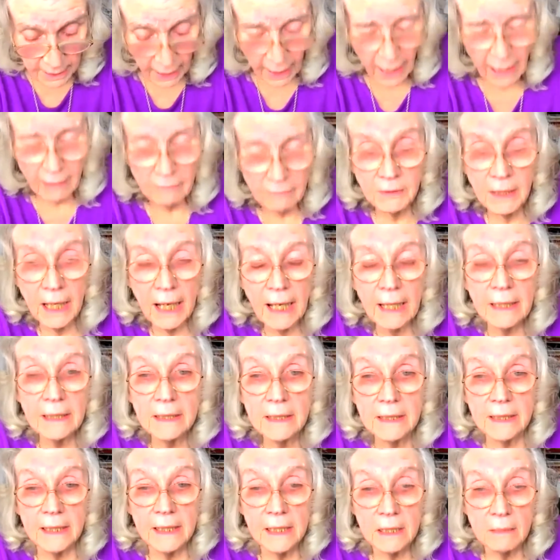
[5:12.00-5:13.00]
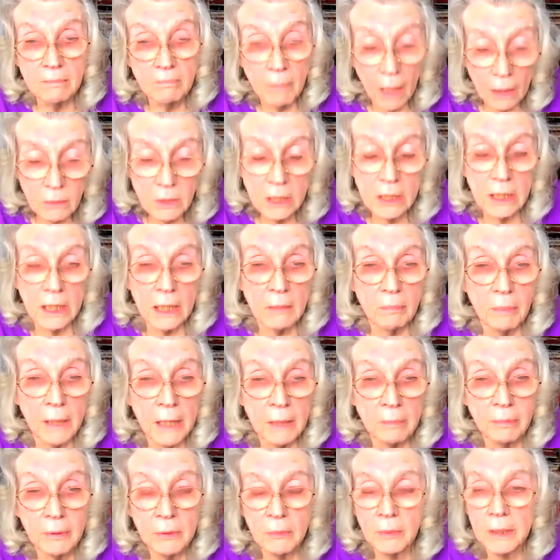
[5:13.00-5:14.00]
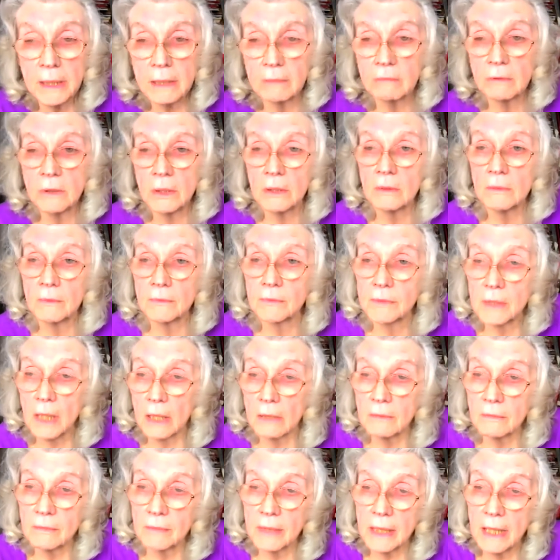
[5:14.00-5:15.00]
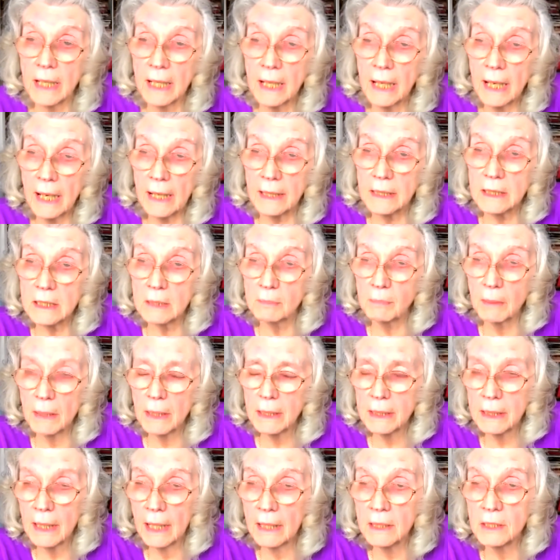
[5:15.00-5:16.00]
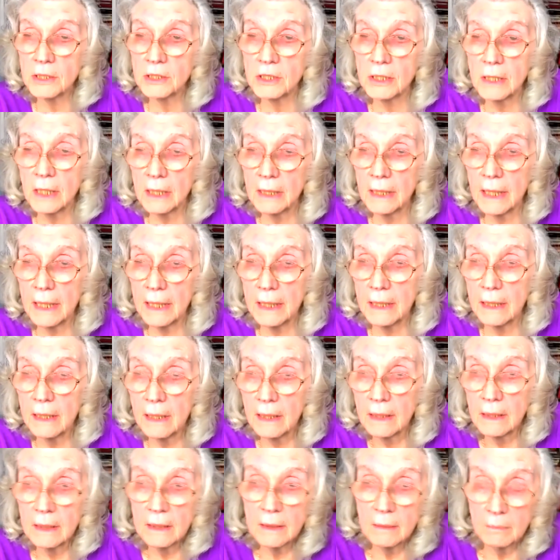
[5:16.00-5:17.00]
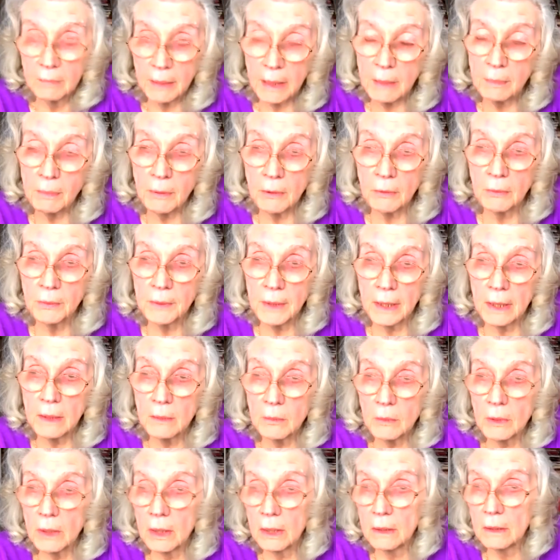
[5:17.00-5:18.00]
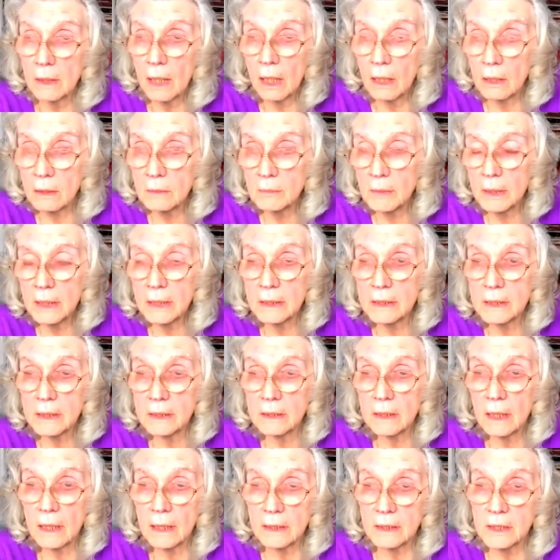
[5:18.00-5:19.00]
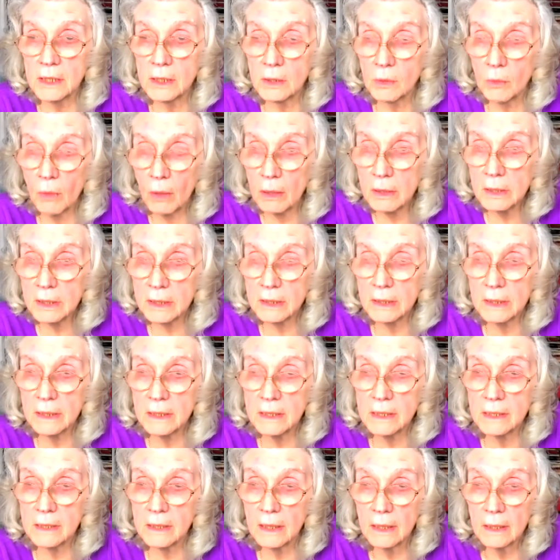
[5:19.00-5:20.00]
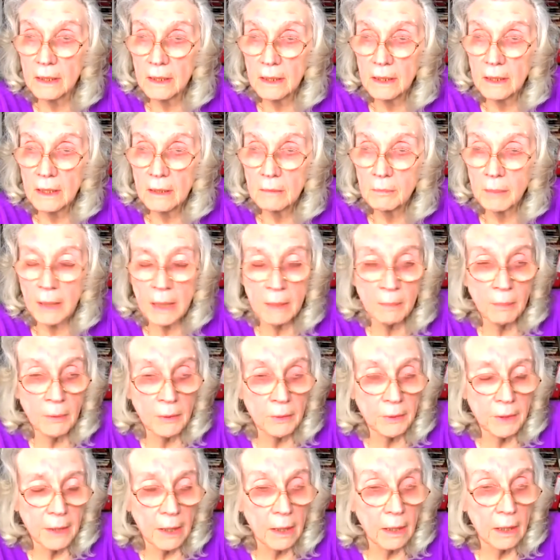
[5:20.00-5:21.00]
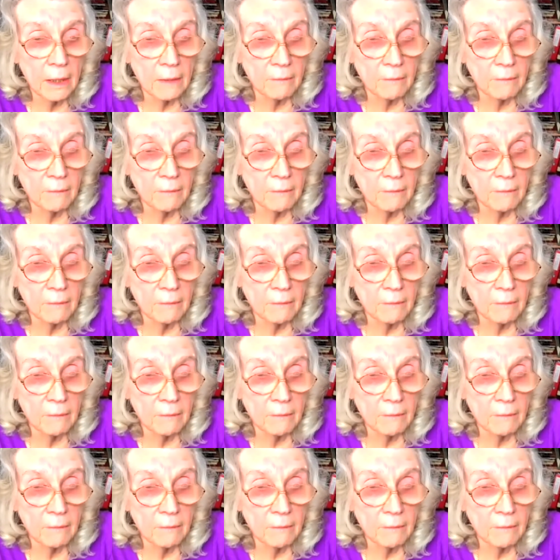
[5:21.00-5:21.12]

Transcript: have cases, mostly people with roofs over their heads, but occasionally people that were homeless and squatters, people that had